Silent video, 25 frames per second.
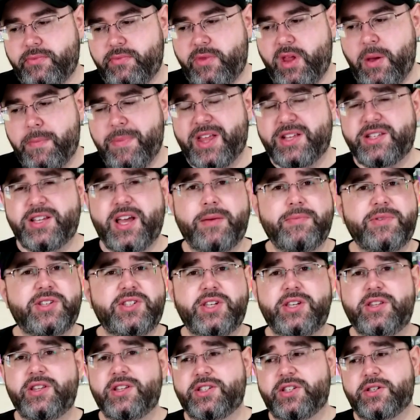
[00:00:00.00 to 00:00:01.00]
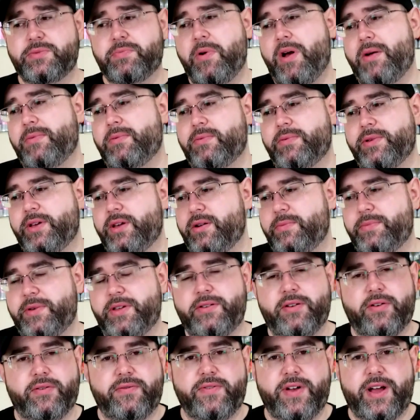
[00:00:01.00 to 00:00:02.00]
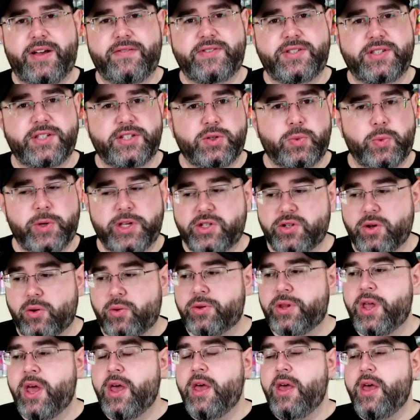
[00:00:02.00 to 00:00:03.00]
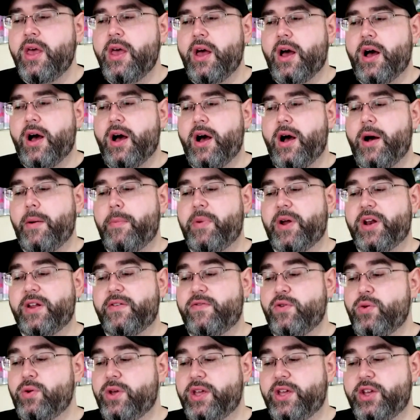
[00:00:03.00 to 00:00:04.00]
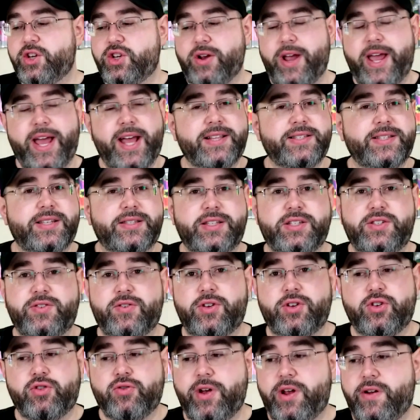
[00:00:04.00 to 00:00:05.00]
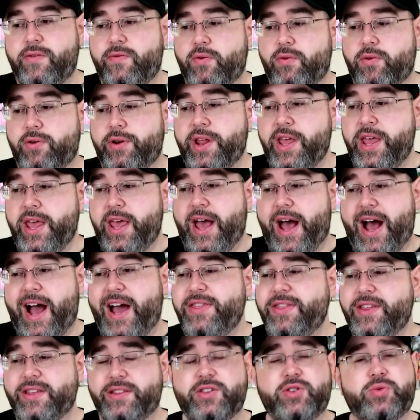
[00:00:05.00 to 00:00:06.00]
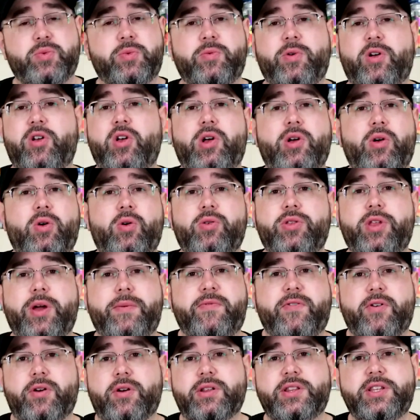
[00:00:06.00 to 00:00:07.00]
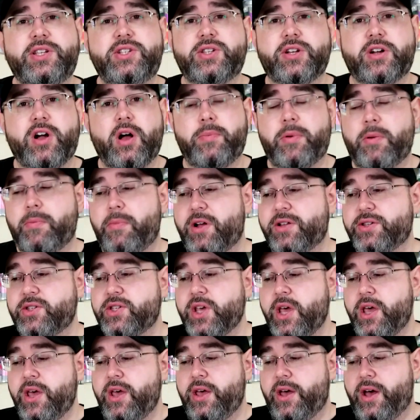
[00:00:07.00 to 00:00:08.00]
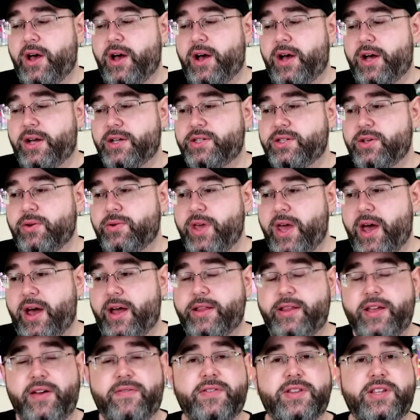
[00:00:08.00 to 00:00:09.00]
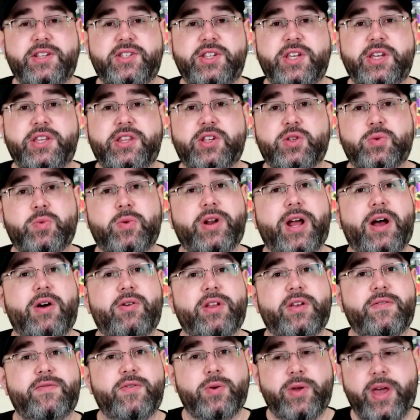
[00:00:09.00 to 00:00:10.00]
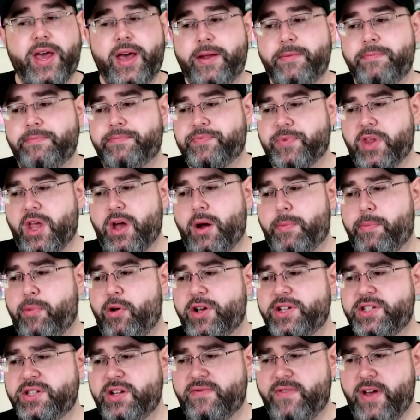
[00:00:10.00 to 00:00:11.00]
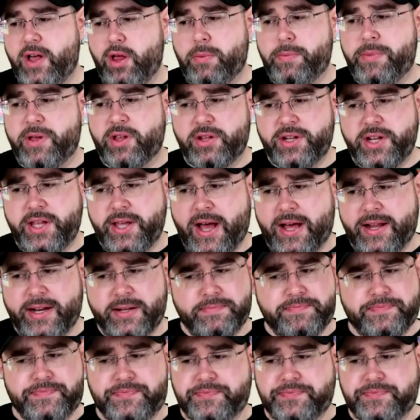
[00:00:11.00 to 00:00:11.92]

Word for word: By the time you see this, it's probably going to be, you know, 5-6 weeks old. But if you can get your hands on this, you can trade for it. I think this one will hold up for at least a couple months. So yeah, definitely seek this one out if you can. Price and availability on it.